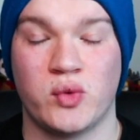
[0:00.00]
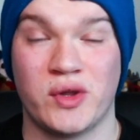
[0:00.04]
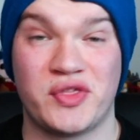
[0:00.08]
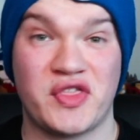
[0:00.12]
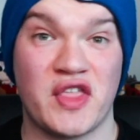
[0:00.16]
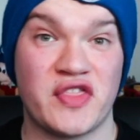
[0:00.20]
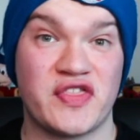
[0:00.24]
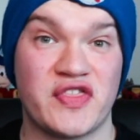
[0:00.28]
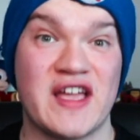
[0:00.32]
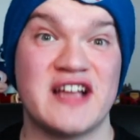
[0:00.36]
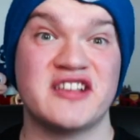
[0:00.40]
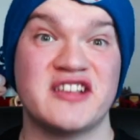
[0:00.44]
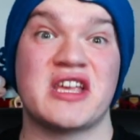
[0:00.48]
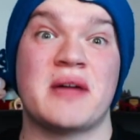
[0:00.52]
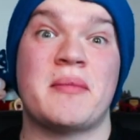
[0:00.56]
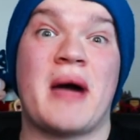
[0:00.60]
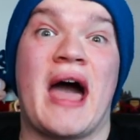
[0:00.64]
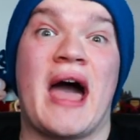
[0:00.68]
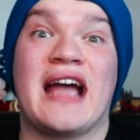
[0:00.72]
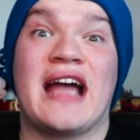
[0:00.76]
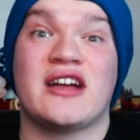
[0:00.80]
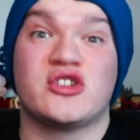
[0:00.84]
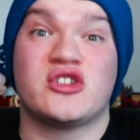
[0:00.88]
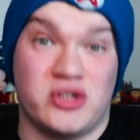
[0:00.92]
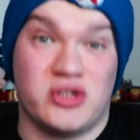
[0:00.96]
with the things I'm
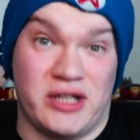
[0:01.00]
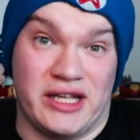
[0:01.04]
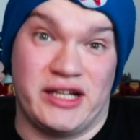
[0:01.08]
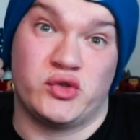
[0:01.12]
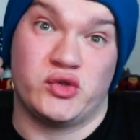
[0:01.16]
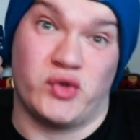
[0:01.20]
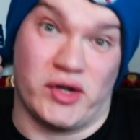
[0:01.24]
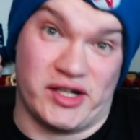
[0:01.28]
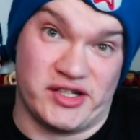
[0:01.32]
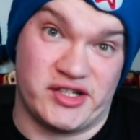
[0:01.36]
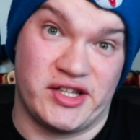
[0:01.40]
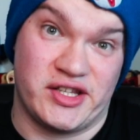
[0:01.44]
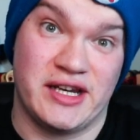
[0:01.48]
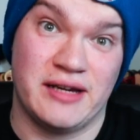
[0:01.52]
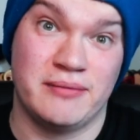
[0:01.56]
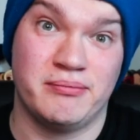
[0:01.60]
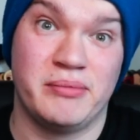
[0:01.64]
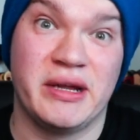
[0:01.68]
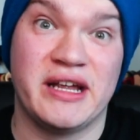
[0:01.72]
actually interested in,